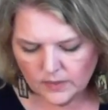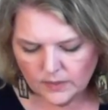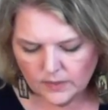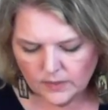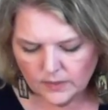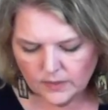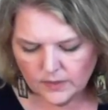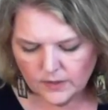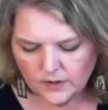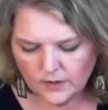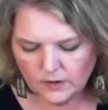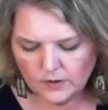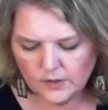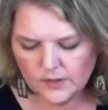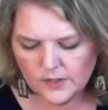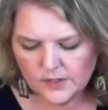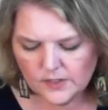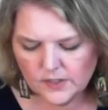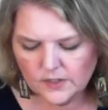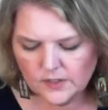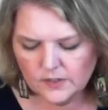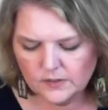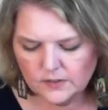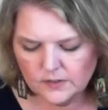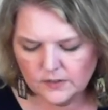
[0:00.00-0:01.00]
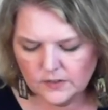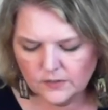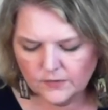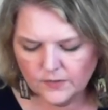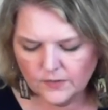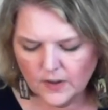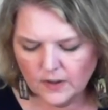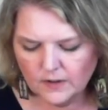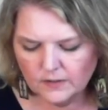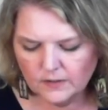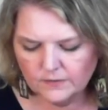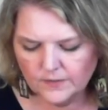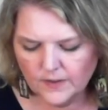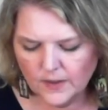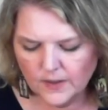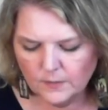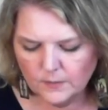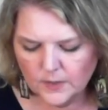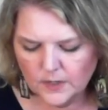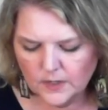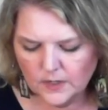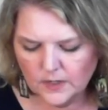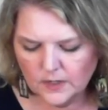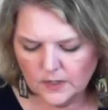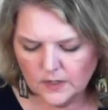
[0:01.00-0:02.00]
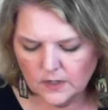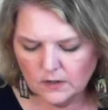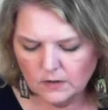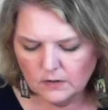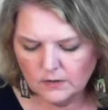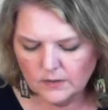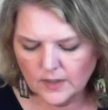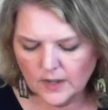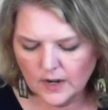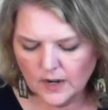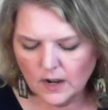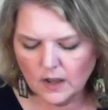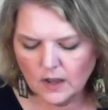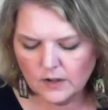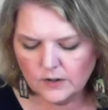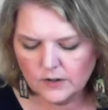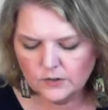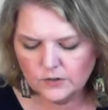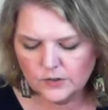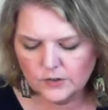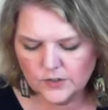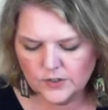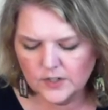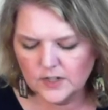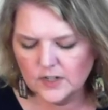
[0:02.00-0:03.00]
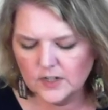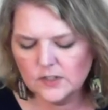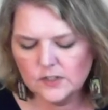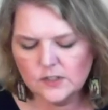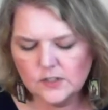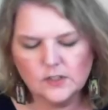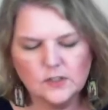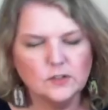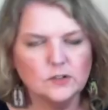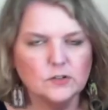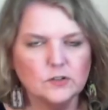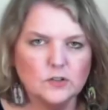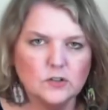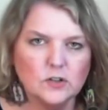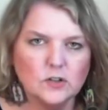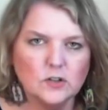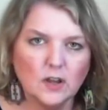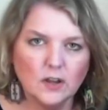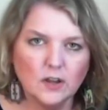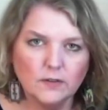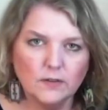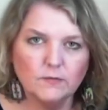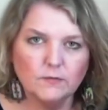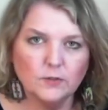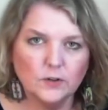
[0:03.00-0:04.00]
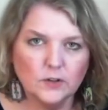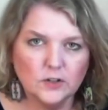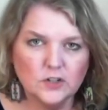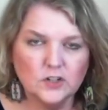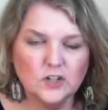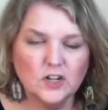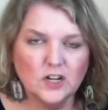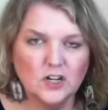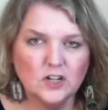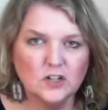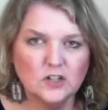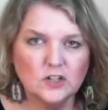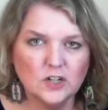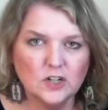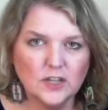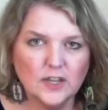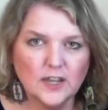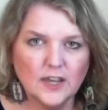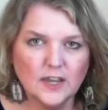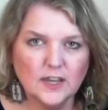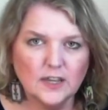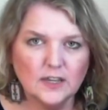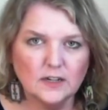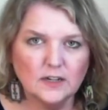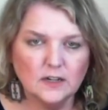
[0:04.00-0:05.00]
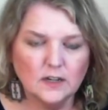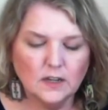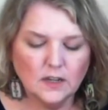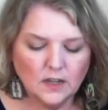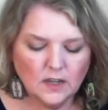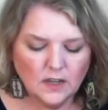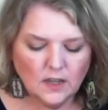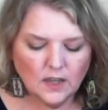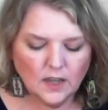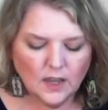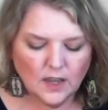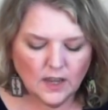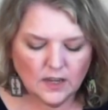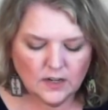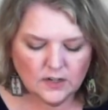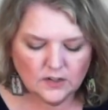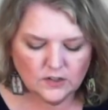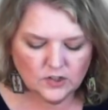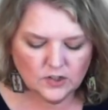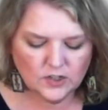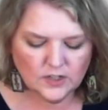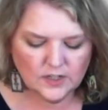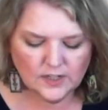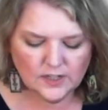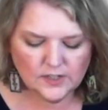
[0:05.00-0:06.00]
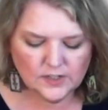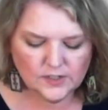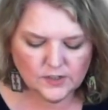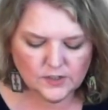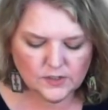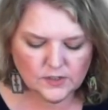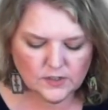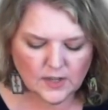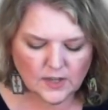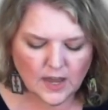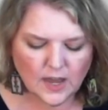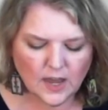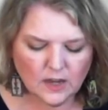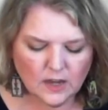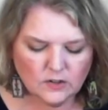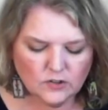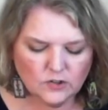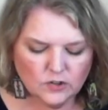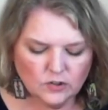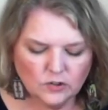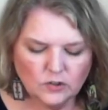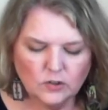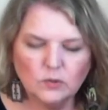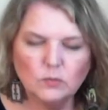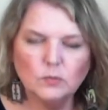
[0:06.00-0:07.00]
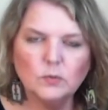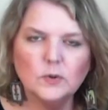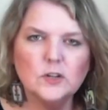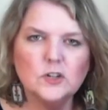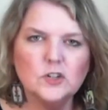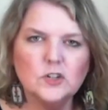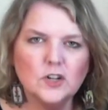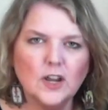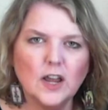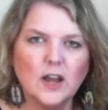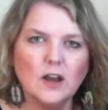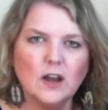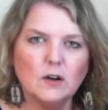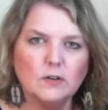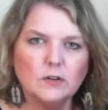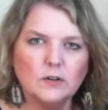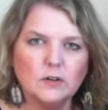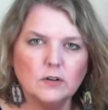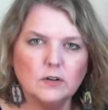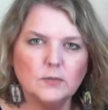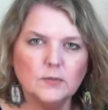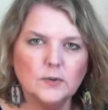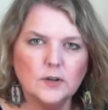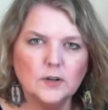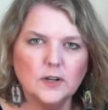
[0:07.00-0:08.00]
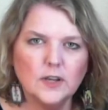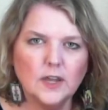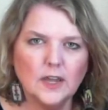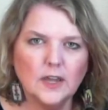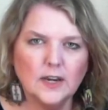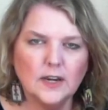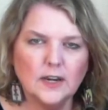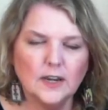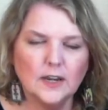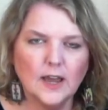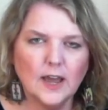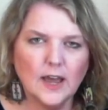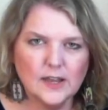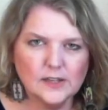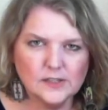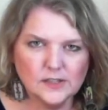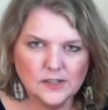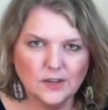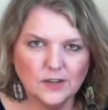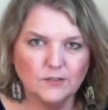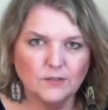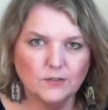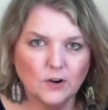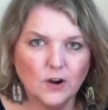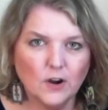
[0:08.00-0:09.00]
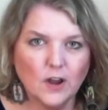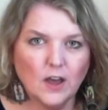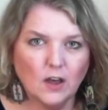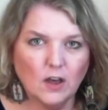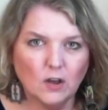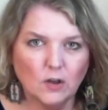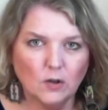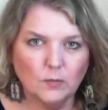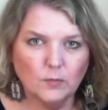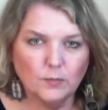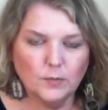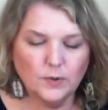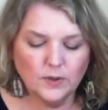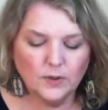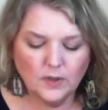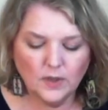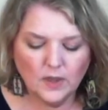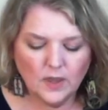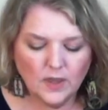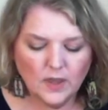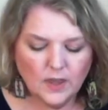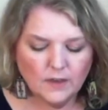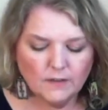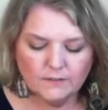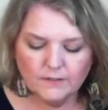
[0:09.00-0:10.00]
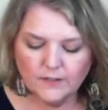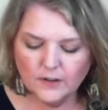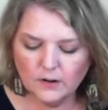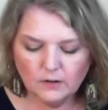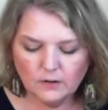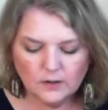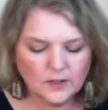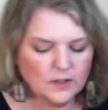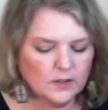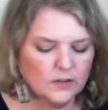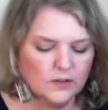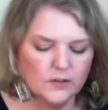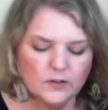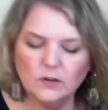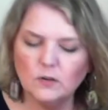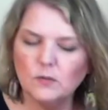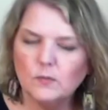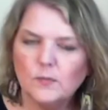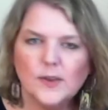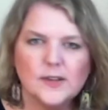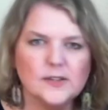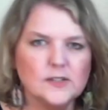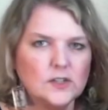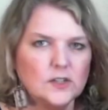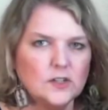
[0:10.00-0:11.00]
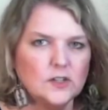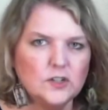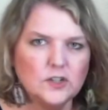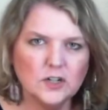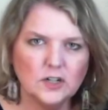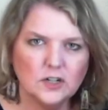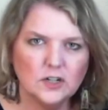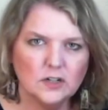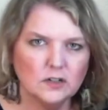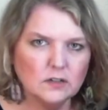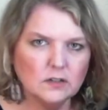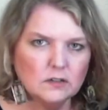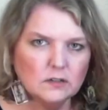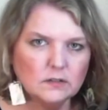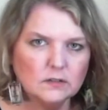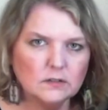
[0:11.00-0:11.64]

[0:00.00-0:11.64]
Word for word: There is a Divine Feminine here that understands that there's time for a change in that, and she is actually reaching out or communicating, asking for help. Very clear message here.